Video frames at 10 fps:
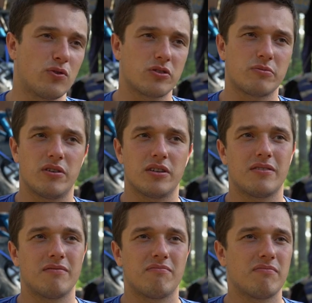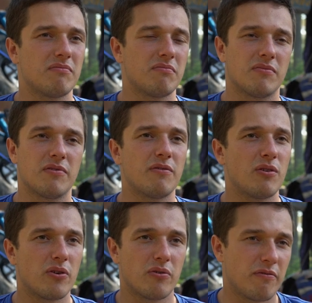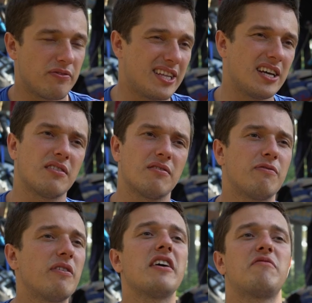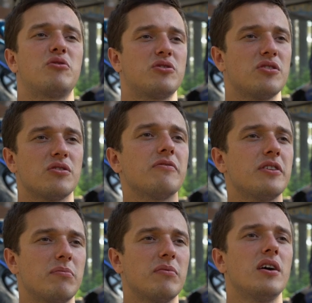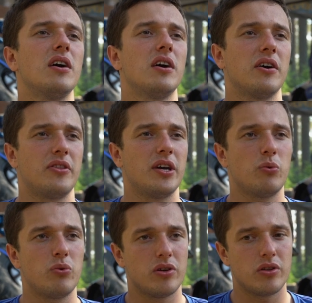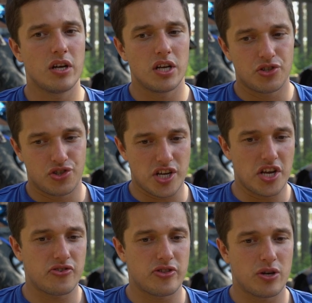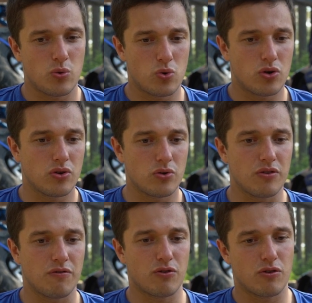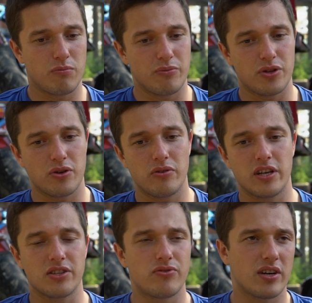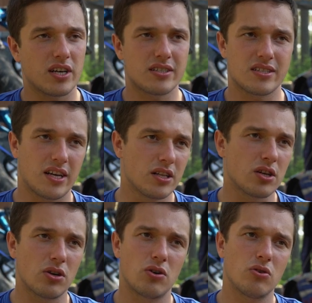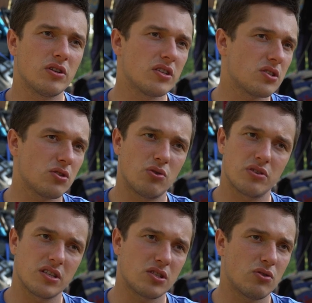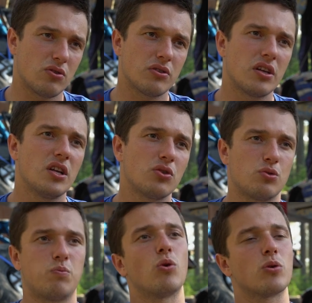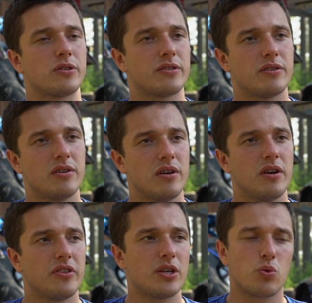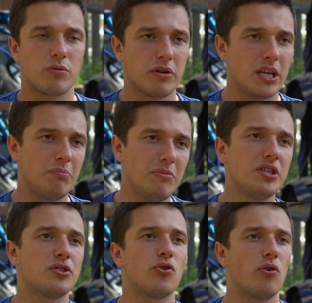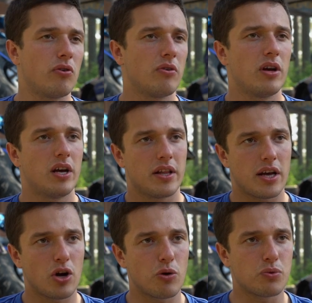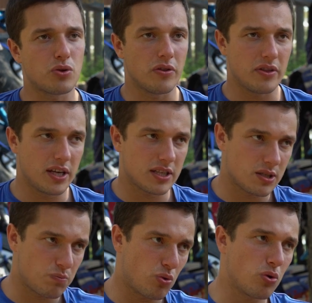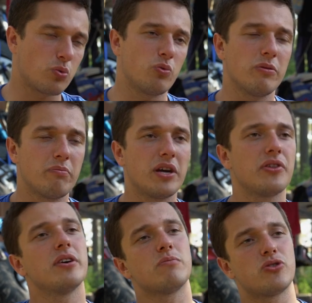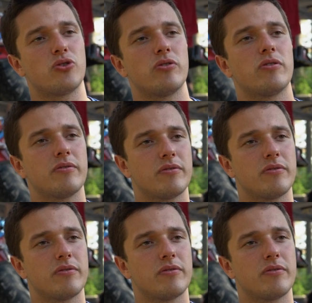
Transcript: course but 10 5% of them they will change their world from you know like drugs alcohol and so on and yeah, so yeah. on to sports that's what made me strong, and I hope that sport will make them strong.